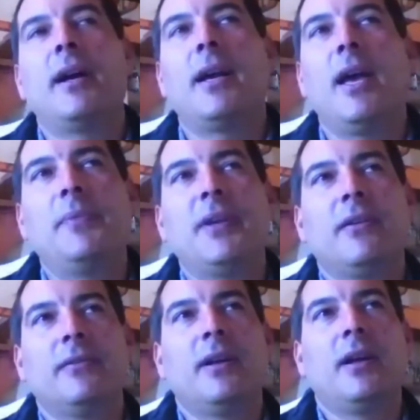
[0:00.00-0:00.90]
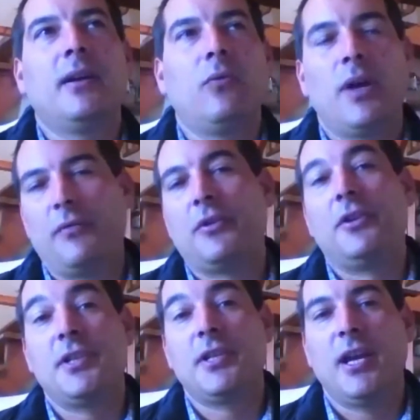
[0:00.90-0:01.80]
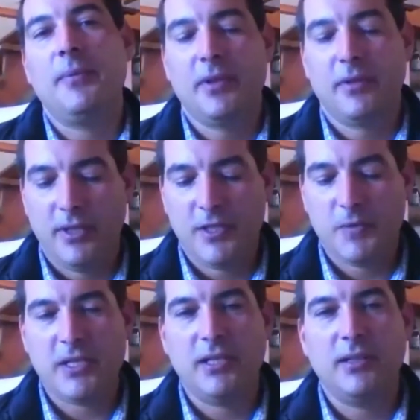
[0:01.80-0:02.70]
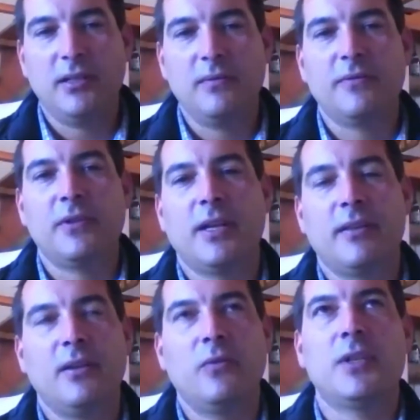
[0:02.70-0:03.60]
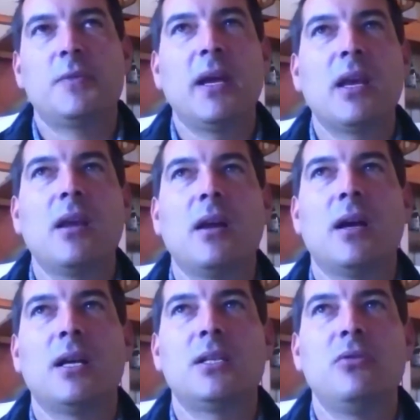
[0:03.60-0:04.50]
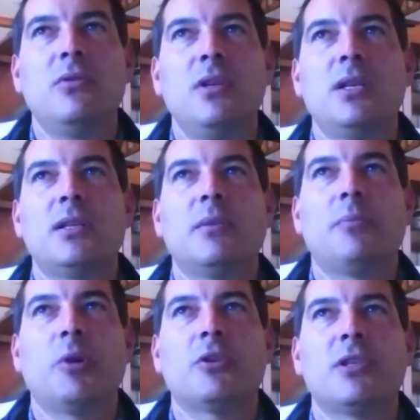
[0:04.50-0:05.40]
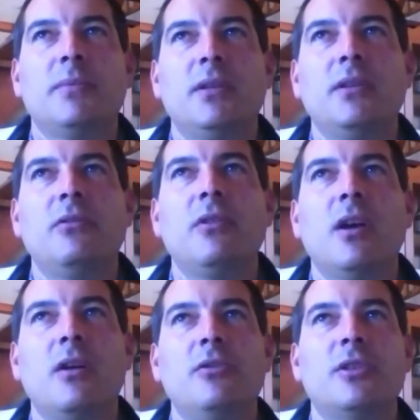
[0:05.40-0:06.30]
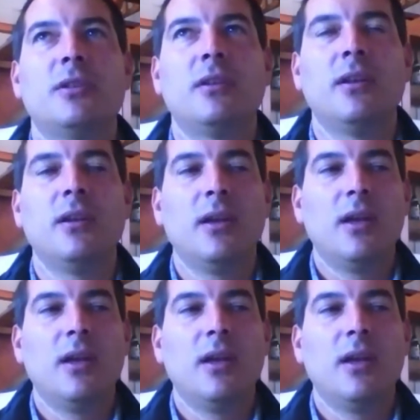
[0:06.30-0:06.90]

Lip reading: Cape Town, Wine of Origin Cape Town, then especially Durbanville, I think what's making us unique is the proximity to the ocean.